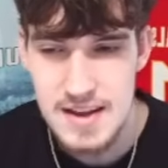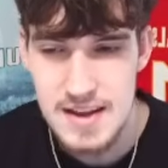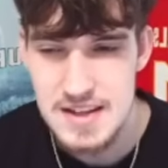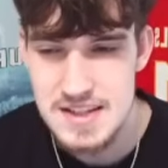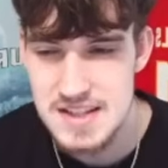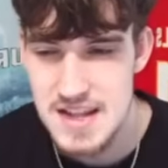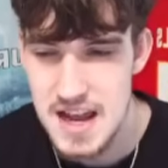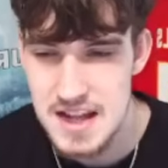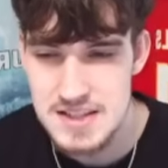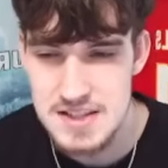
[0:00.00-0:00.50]

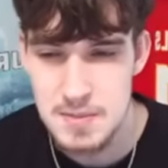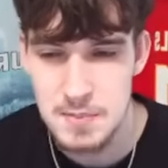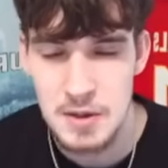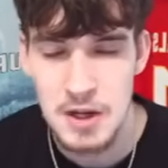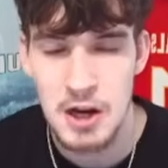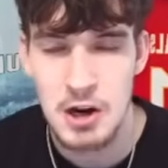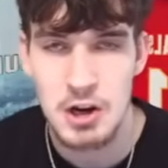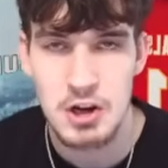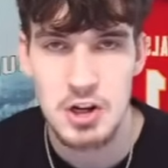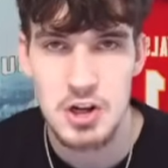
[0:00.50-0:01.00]
He's got some
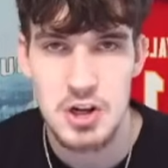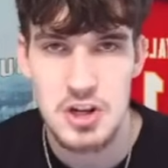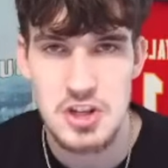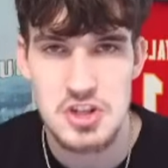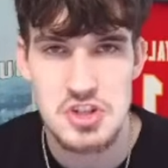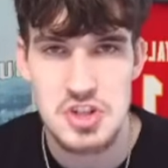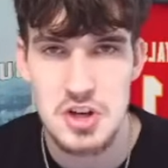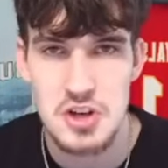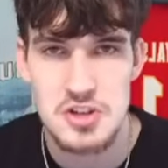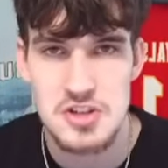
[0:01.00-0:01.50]
character
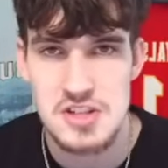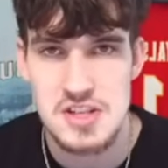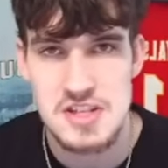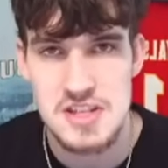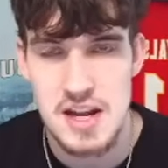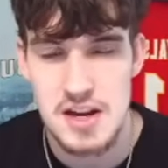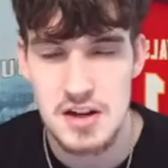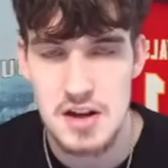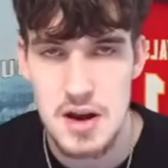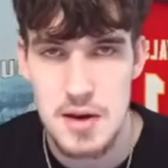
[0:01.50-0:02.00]
concerns.
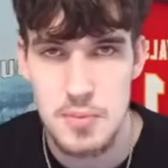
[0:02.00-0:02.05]
He's had a